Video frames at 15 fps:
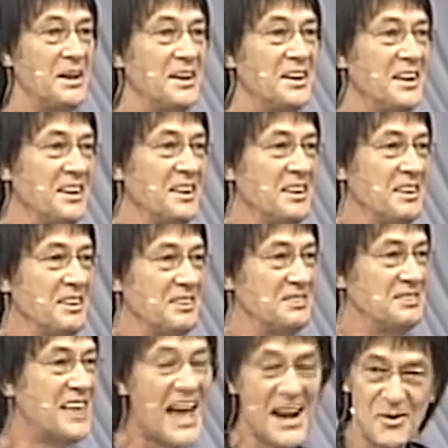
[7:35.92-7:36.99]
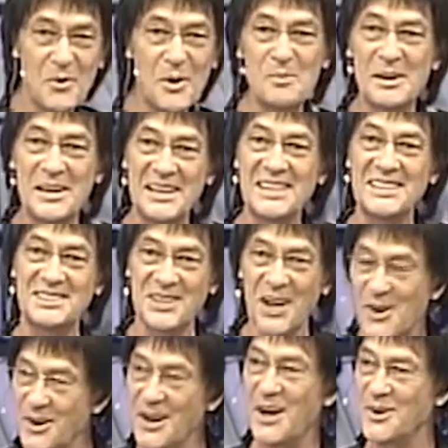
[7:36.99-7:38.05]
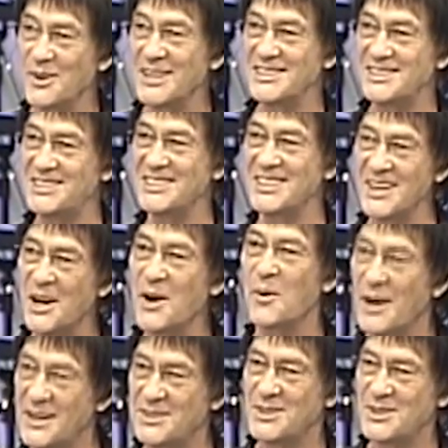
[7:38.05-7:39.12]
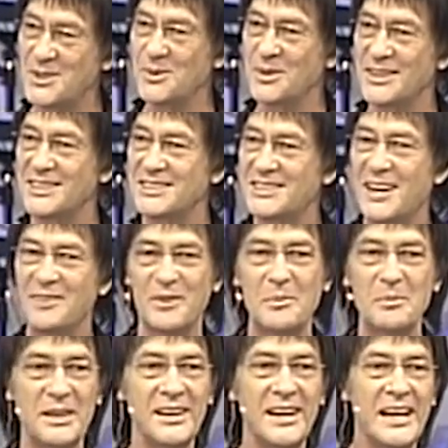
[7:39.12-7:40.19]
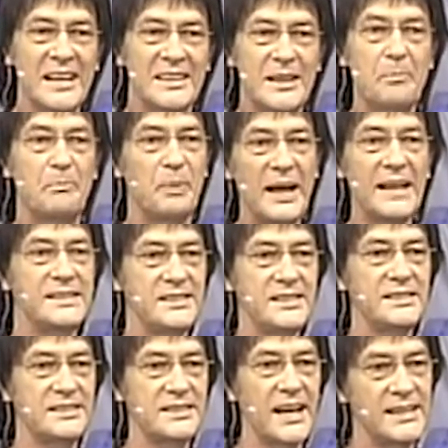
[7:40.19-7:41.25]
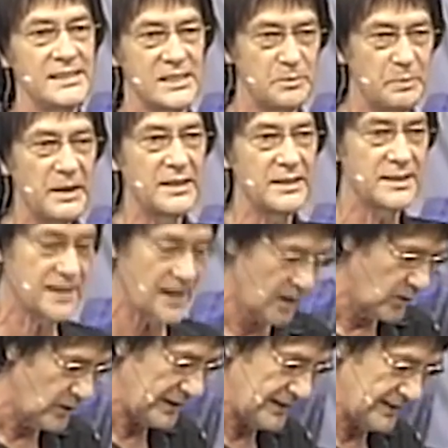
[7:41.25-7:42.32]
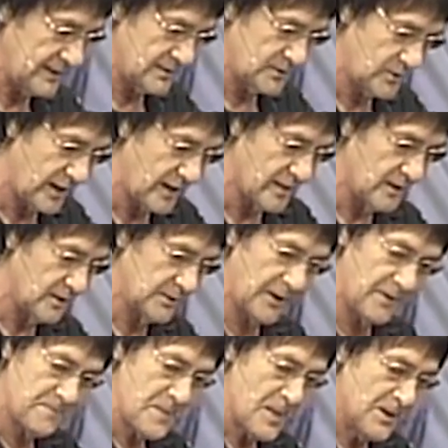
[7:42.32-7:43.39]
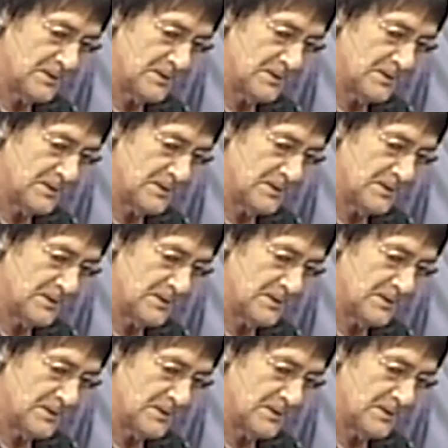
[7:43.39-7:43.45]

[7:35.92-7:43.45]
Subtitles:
mean, that woman is so loaded, she don't know what to do with this stuff. I mean, the place she stays is bigger than the whole England together, okay?